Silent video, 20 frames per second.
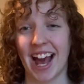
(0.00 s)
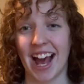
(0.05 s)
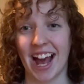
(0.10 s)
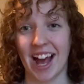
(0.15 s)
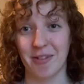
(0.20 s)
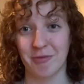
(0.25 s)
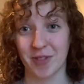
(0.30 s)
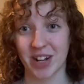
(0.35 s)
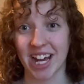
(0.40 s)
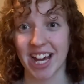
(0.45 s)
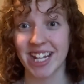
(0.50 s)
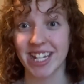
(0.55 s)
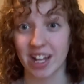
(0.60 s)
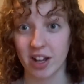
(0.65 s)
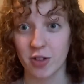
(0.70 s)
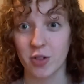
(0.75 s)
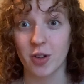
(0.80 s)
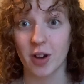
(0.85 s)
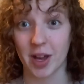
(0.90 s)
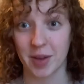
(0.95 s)
And when I tell
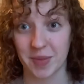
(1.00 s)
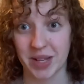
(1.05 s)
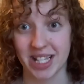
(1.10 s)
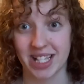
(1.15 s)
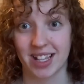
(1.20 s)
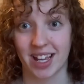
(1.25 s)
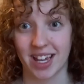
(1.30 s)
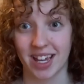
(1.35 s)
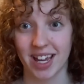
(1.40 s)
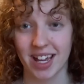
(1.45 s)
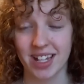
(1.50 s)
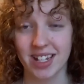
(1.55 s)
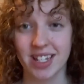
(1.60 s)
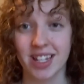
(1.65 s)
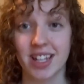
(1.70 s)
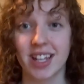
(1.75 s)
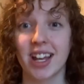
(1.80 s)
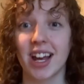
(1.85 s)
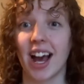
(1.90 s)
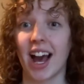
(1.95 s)
you I'm excited,
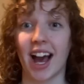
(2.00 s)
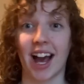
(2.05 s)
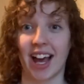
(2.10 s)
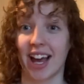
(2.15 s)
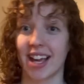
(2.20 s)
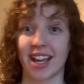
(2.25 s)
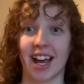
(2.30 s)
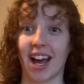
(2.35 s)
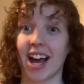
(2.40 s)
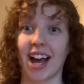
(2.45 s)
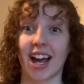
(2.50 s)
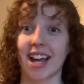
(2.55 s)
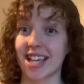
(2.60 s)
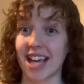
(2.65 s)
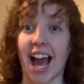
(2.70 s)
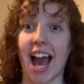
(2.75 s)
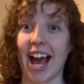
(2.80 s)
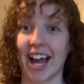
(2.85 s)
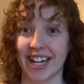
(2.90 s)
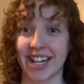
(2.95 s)
I
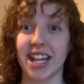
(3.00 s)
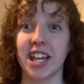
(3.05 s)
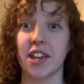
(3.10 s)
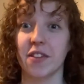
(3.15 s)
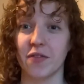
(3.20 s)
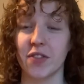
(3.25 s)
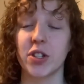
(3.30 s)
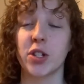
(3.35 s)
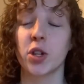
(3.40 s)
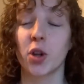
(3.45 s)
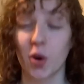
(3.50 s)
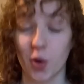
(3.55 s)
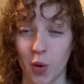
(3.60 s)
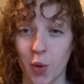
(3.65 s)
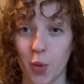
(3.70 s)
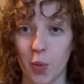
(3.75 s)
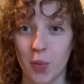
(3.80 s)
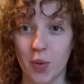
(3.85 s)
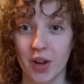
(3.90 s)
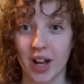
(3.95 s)
can't even
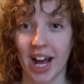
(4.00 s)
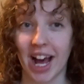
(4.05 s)
cope.